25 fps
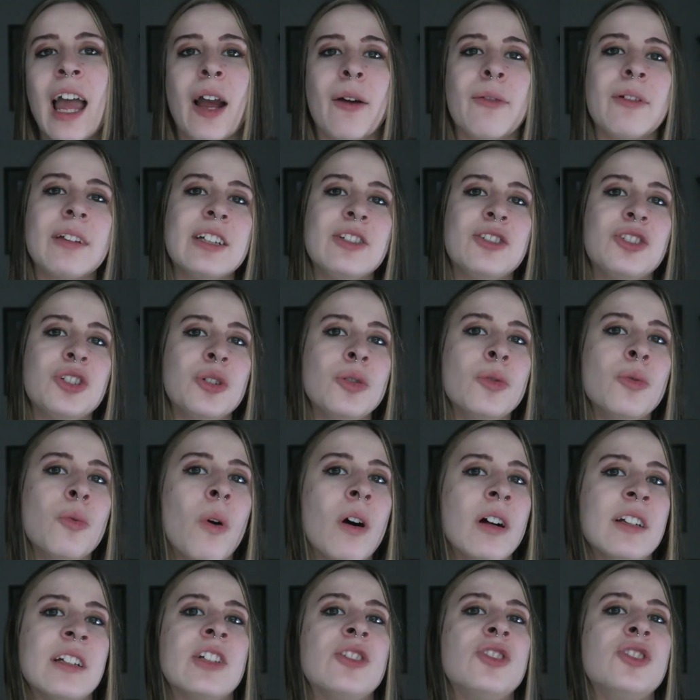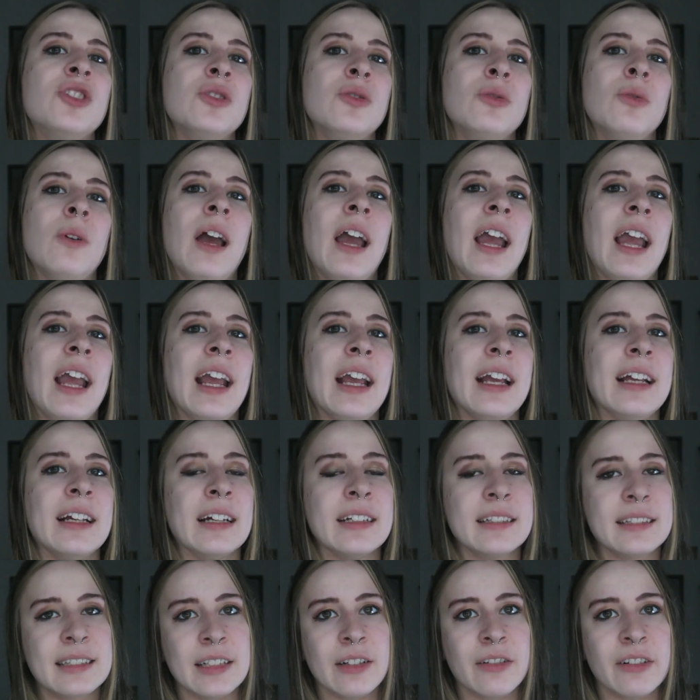I really do want to do
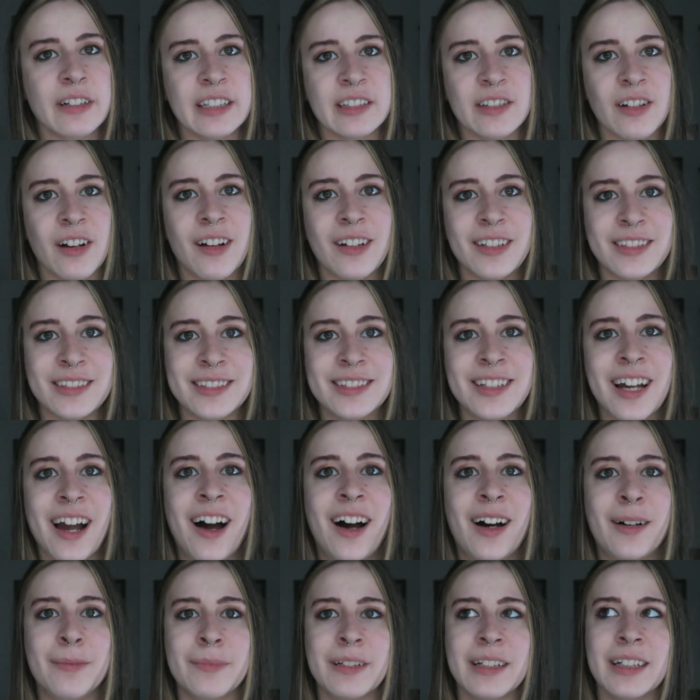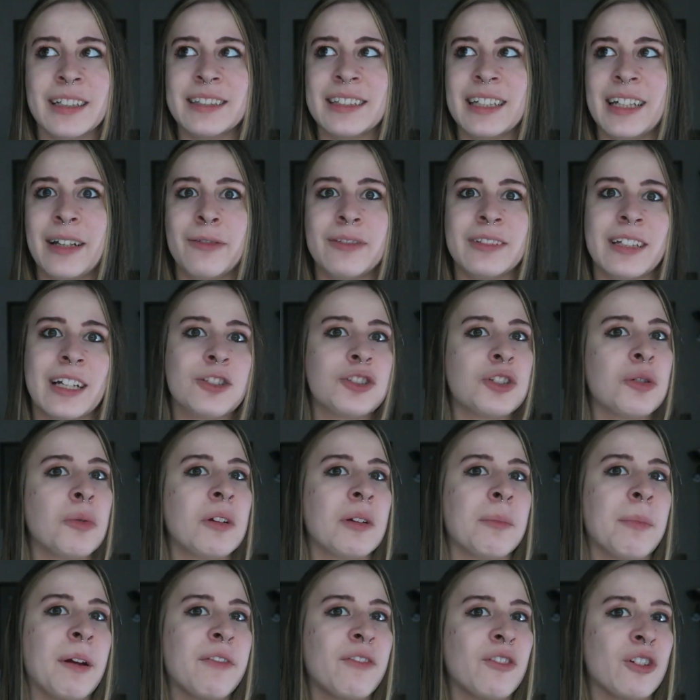a series on Skam because it was actually
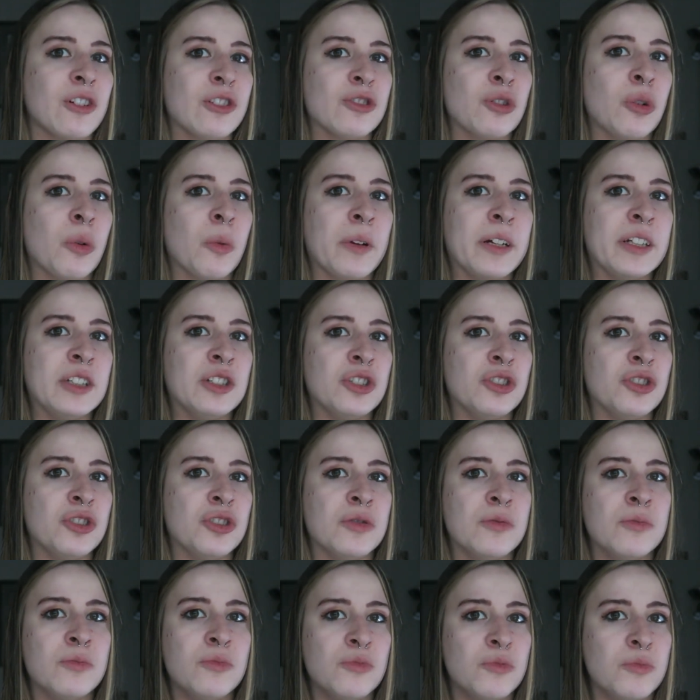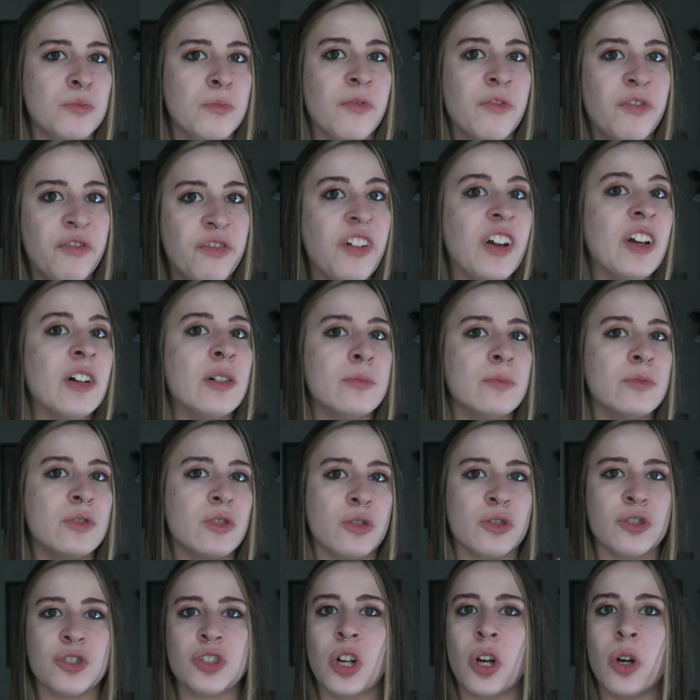one of my first Norwegian
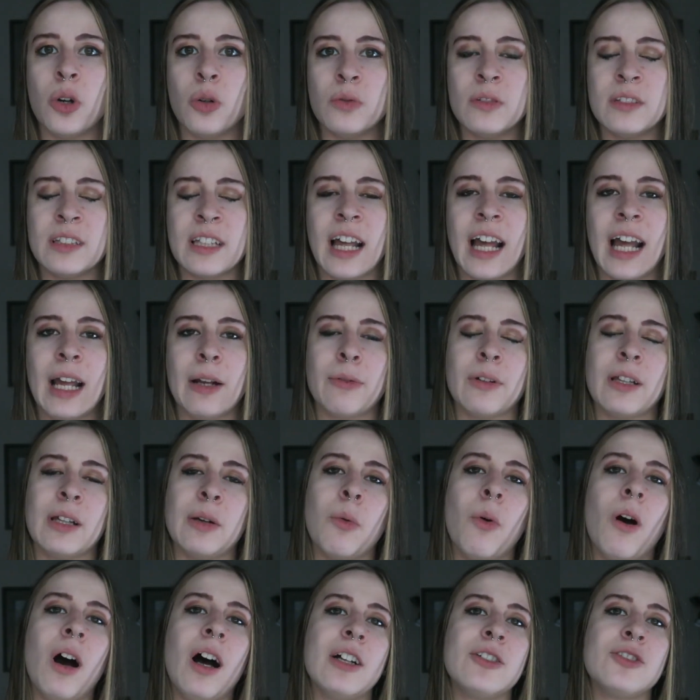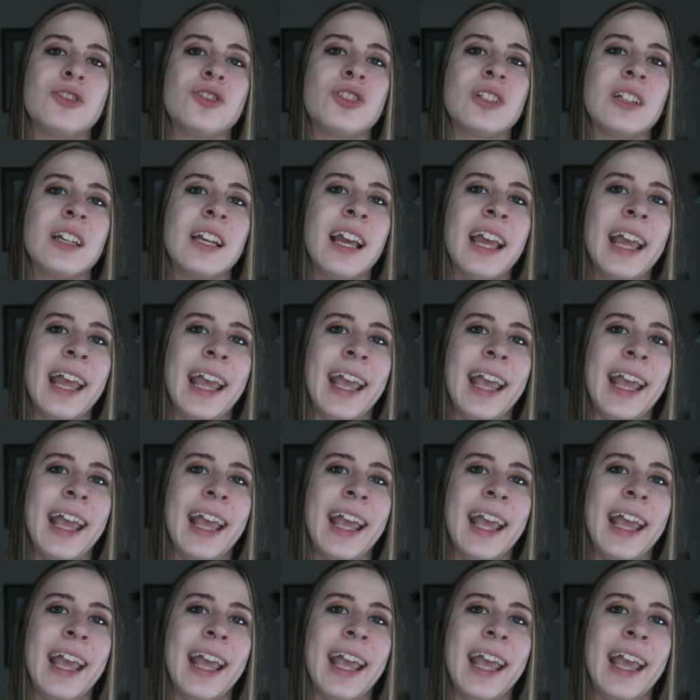films or shows that I really watched,